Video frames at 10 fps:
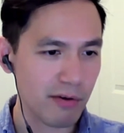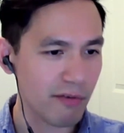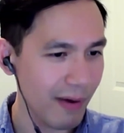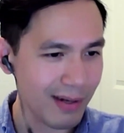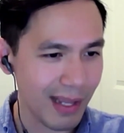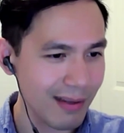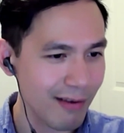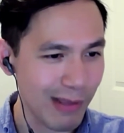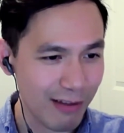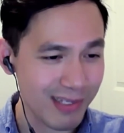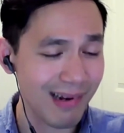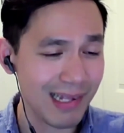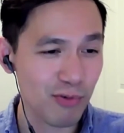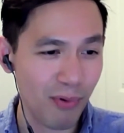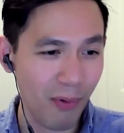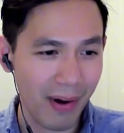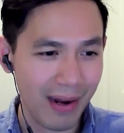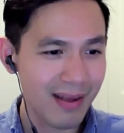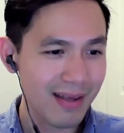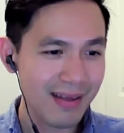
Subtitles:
So funding, without sounding too boring,